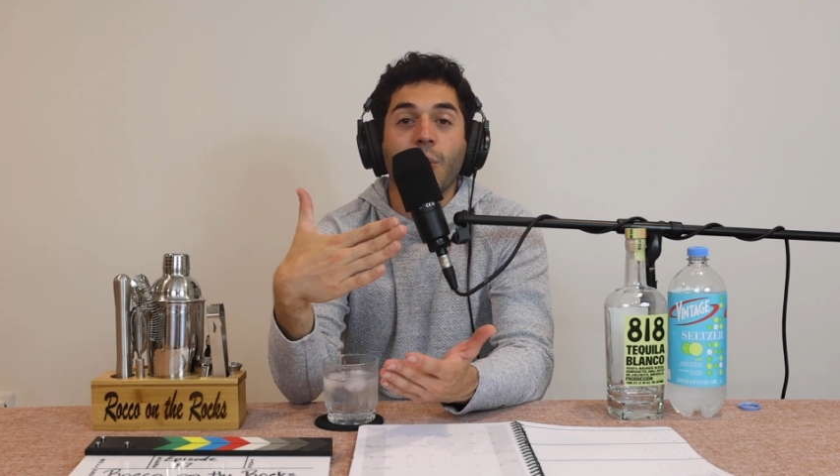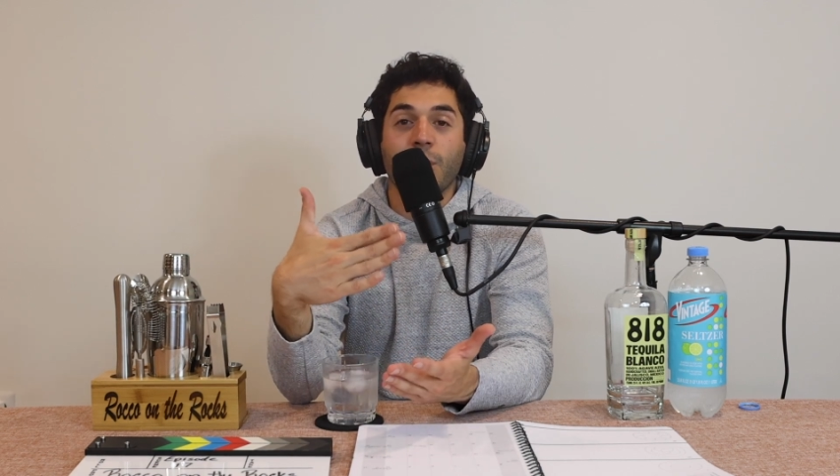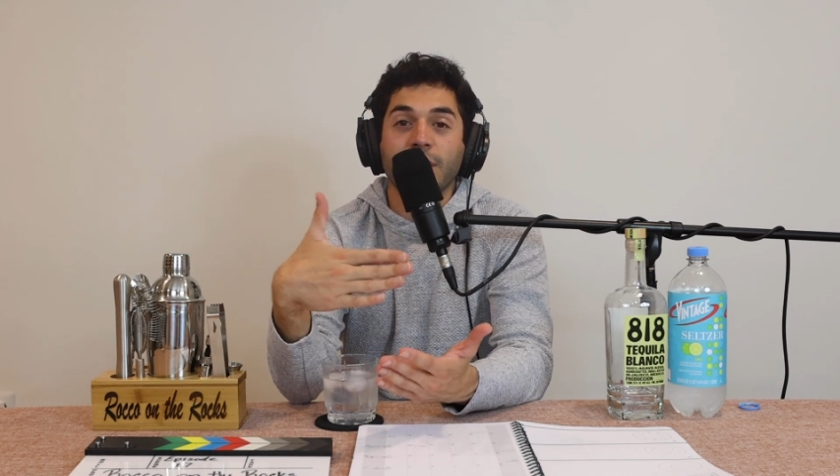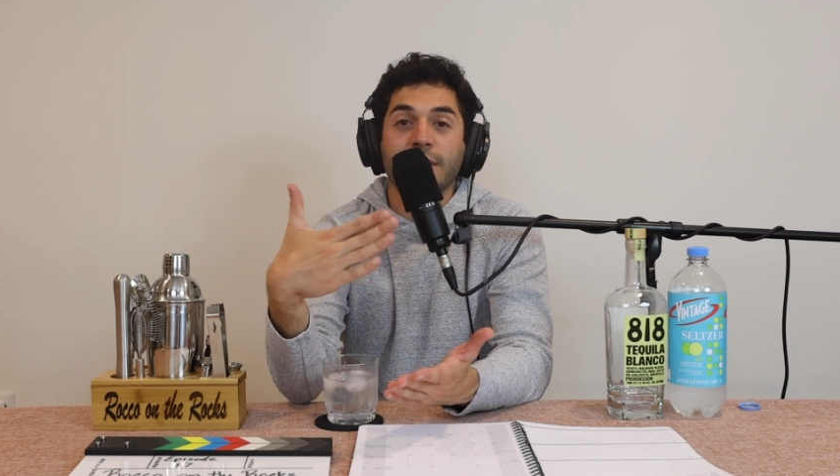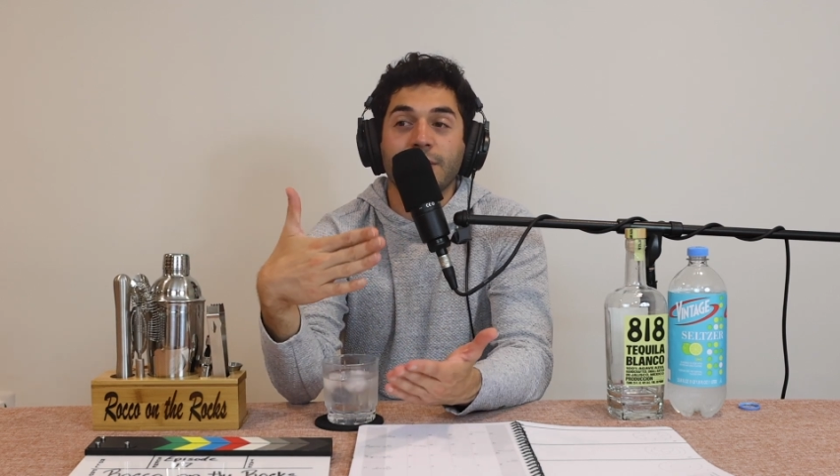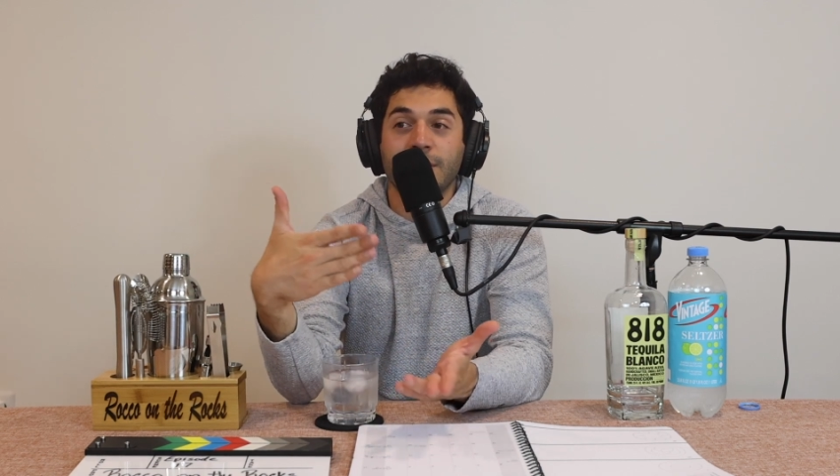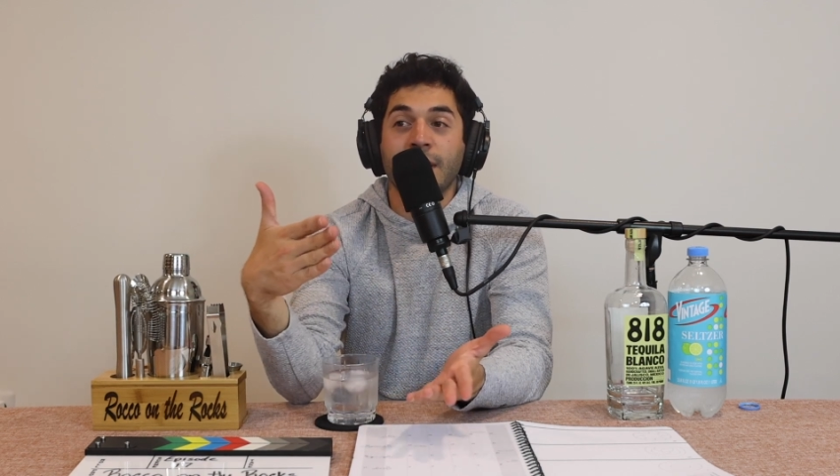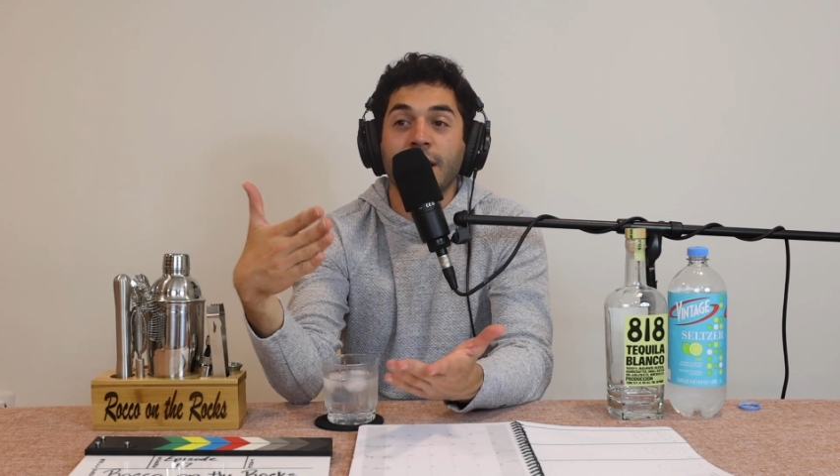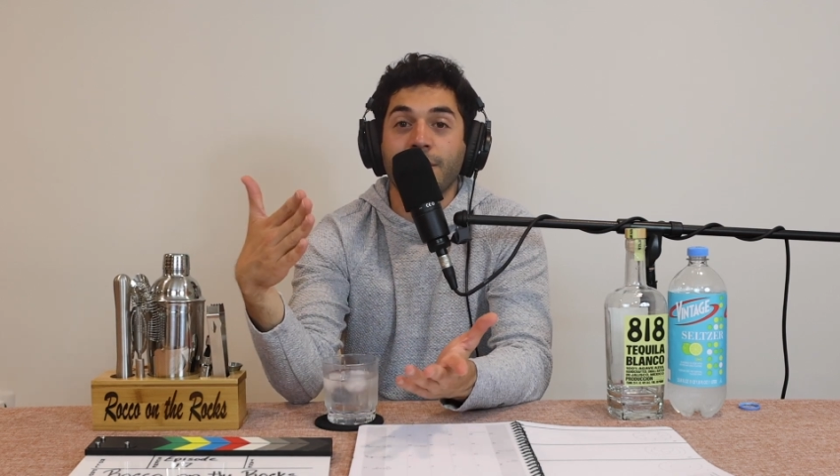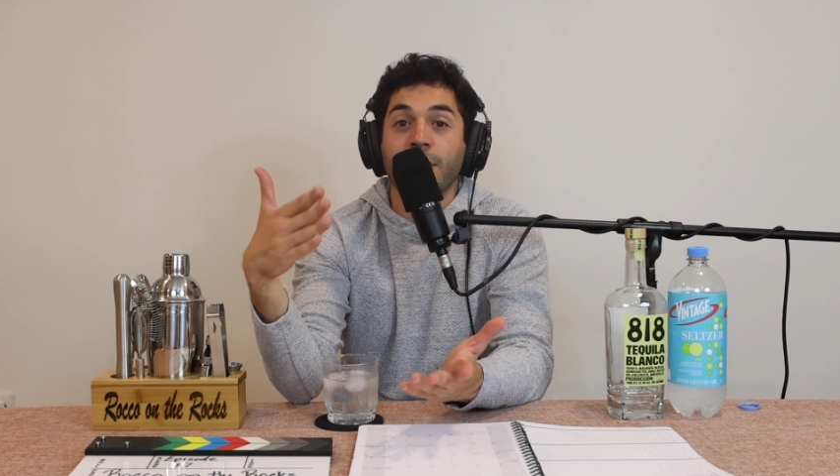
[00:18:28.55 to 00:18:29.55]
we're
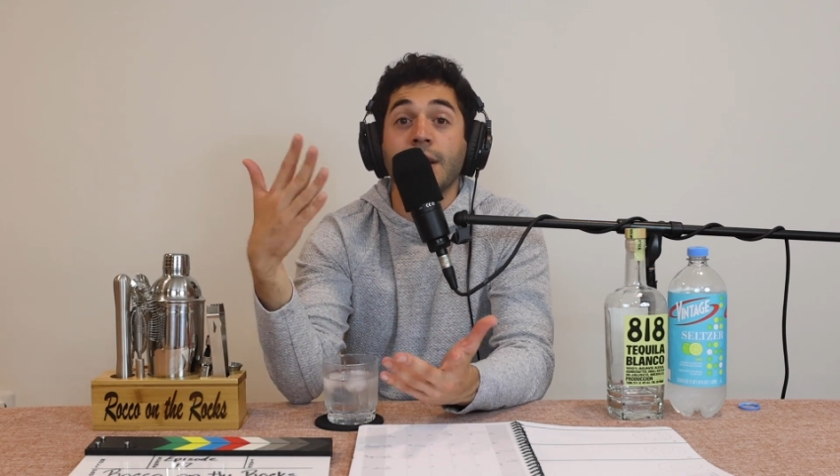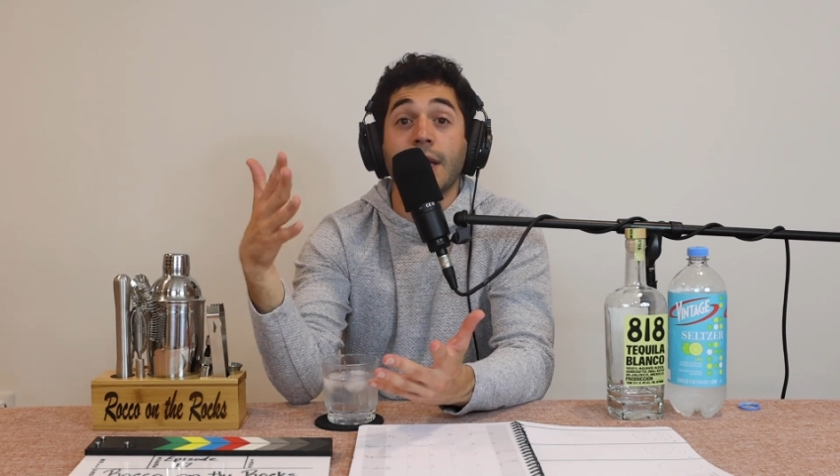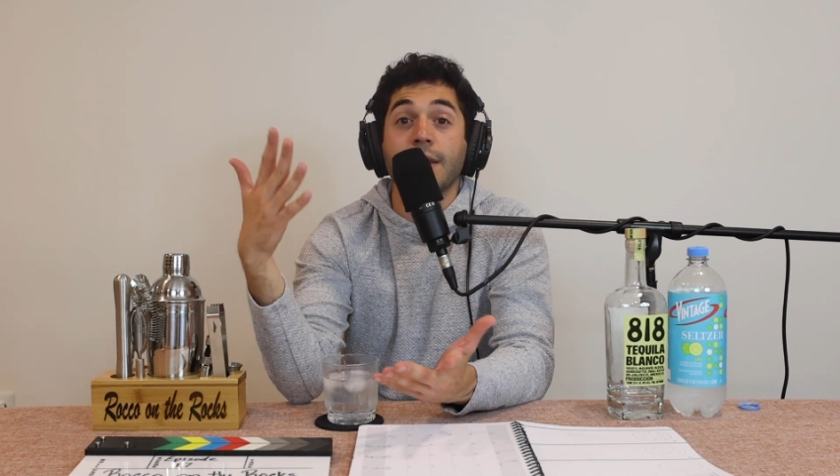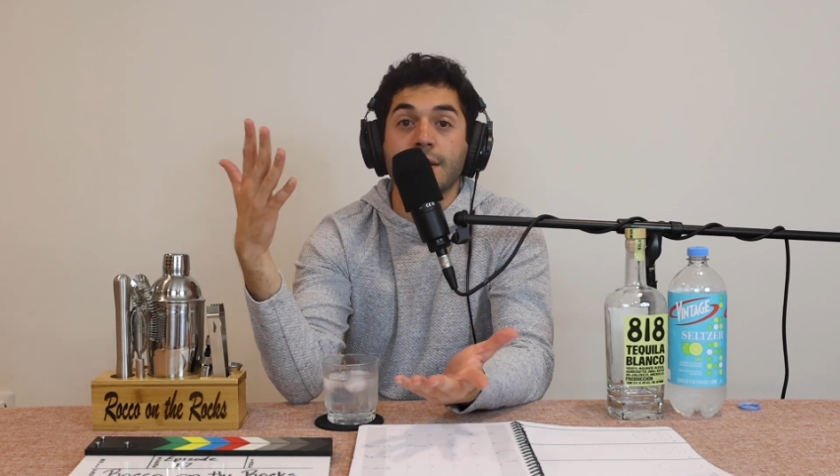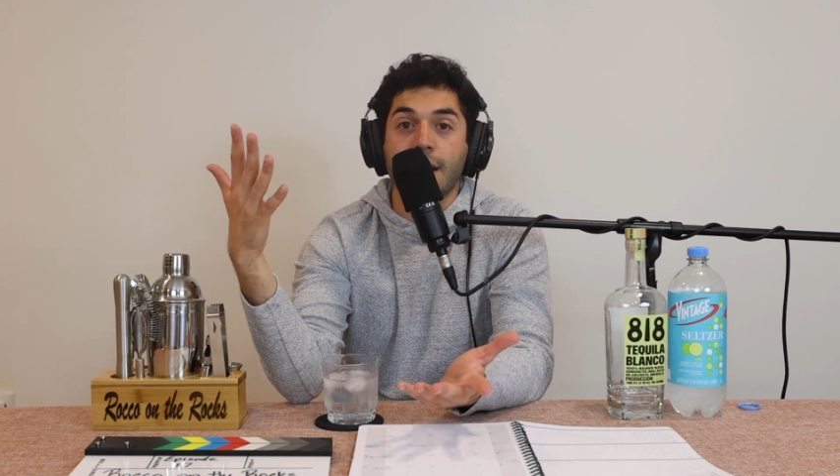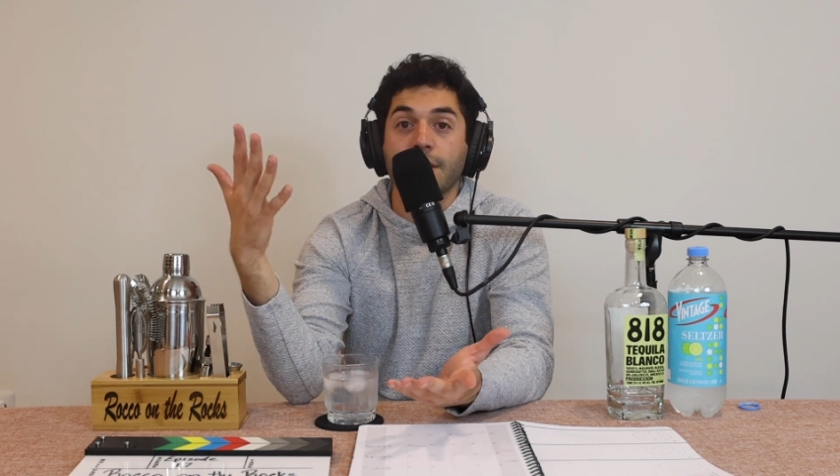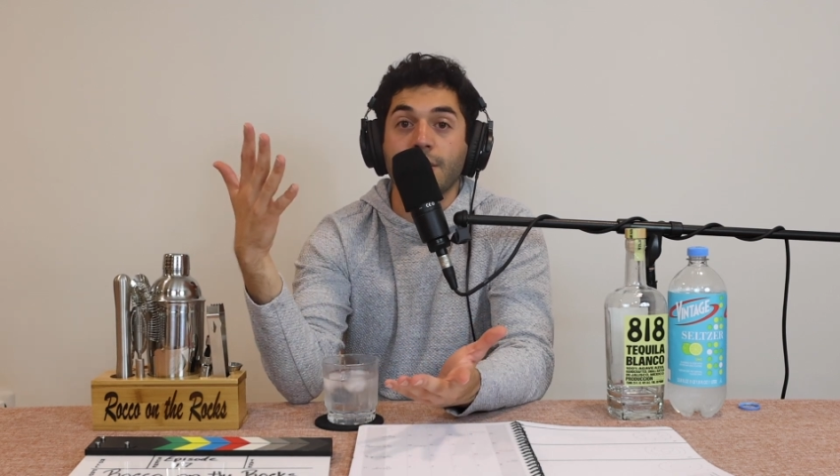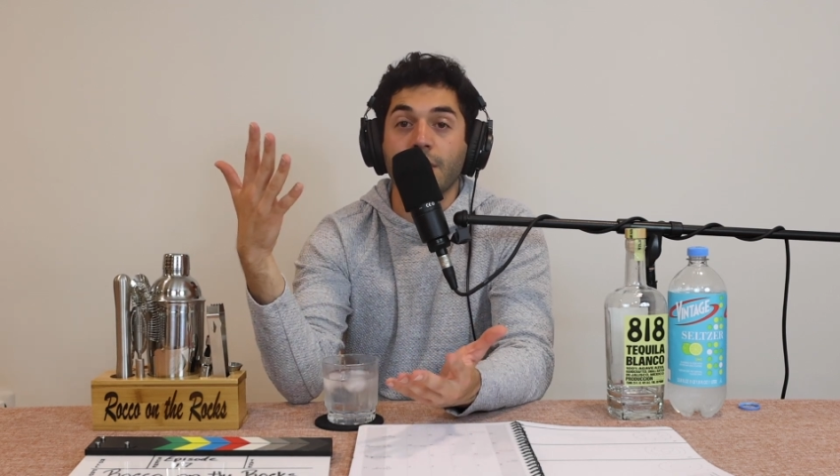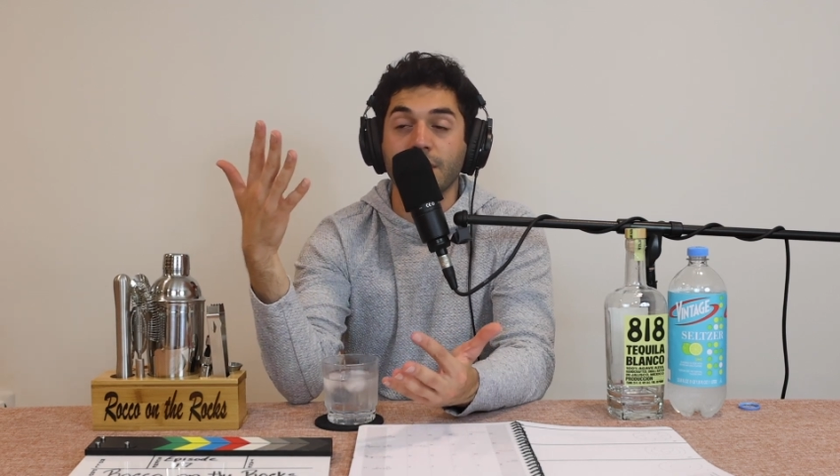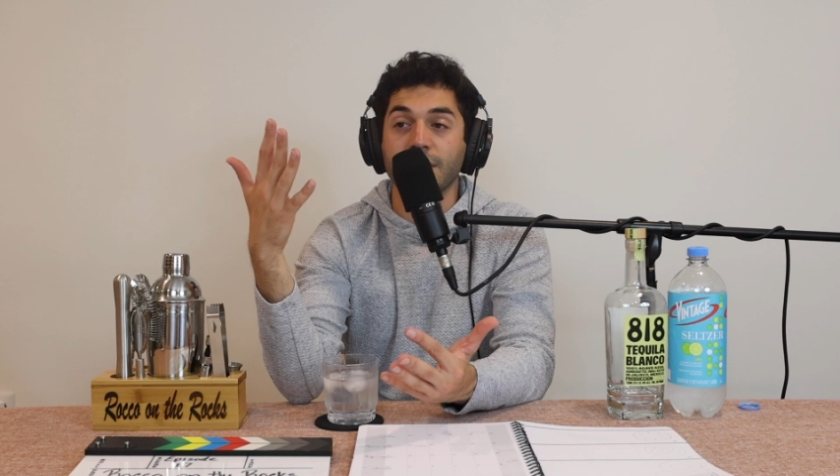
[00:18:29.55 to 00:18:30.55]
standing in front of Nathan's Hot
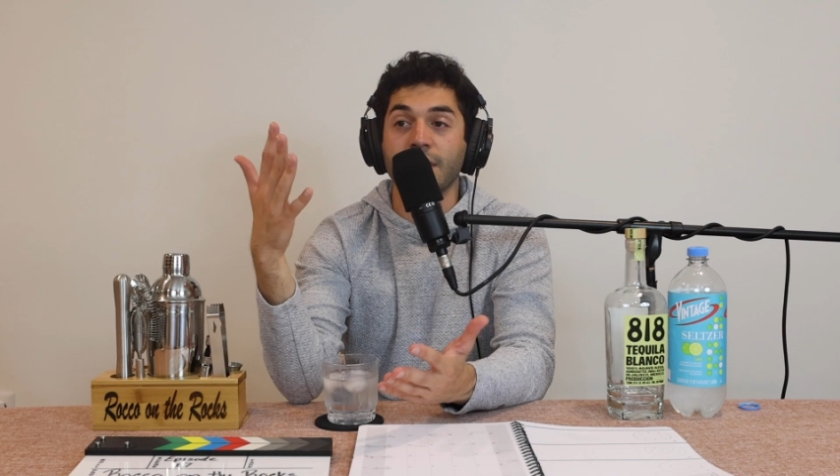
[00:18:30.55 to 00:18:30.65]
Dogs.